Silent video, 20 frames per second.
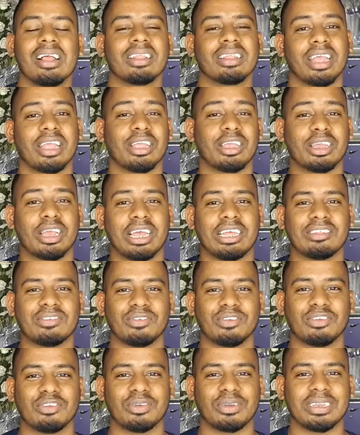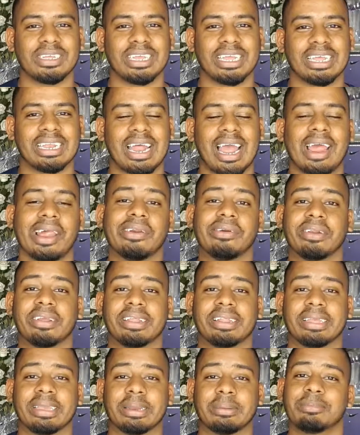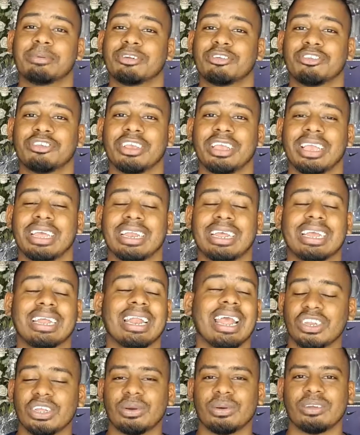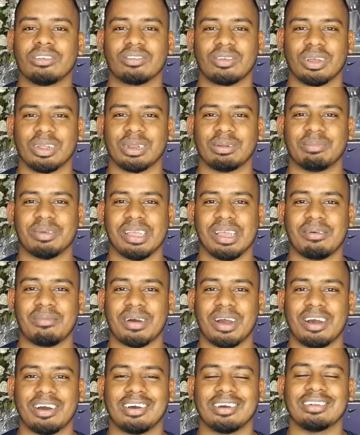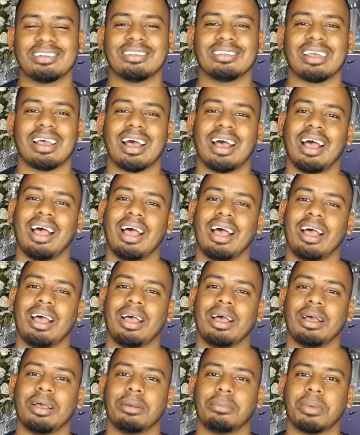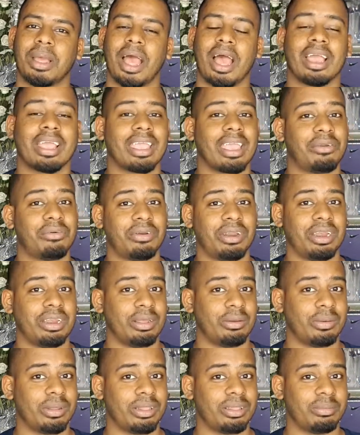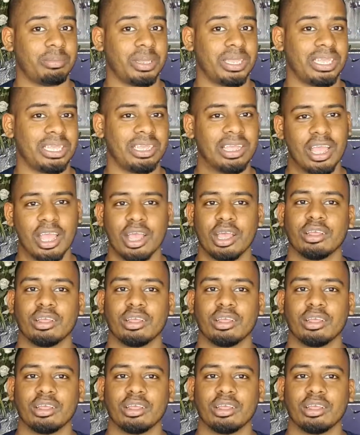Thank you guys for tuning in. I really appreciate it. The video is going to be about a get ready with me.